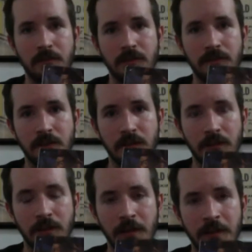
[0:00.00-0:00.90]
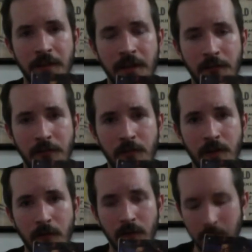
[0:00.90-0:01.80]
which is the 1994
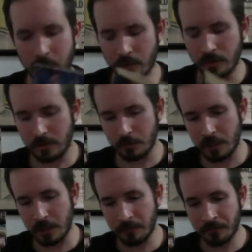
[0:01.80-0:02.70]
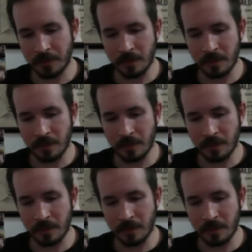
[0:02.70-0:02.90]
novel that I'm currently reading.